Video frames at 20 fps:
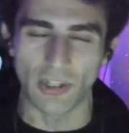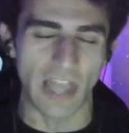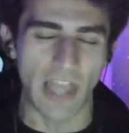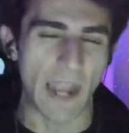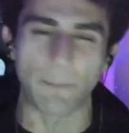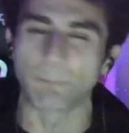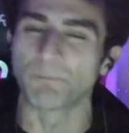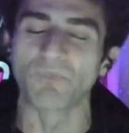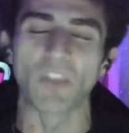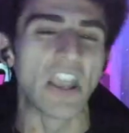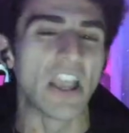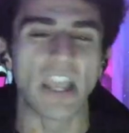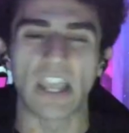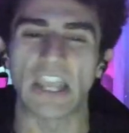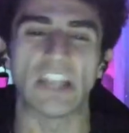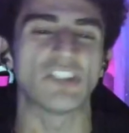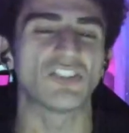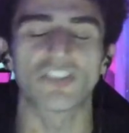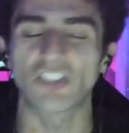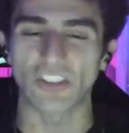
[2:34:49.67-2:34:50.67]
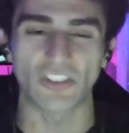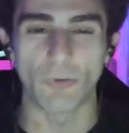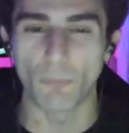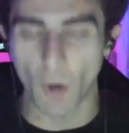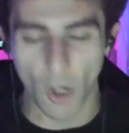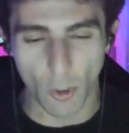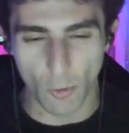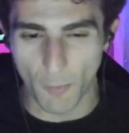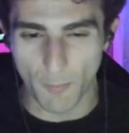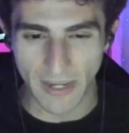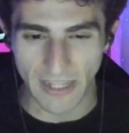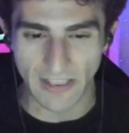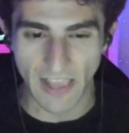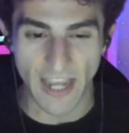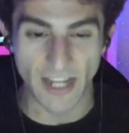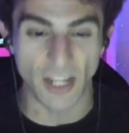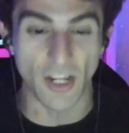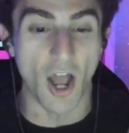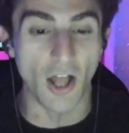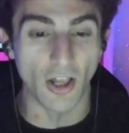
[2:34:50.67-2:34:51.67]
Like it just doesn't work with me.
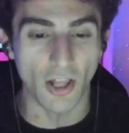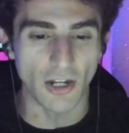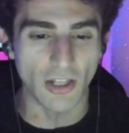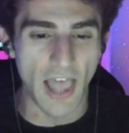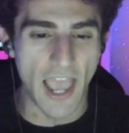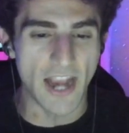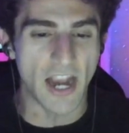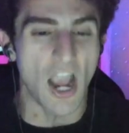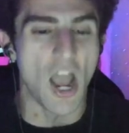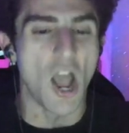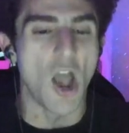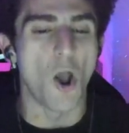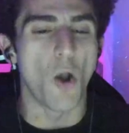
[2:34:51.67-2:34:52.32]
Like y'all are like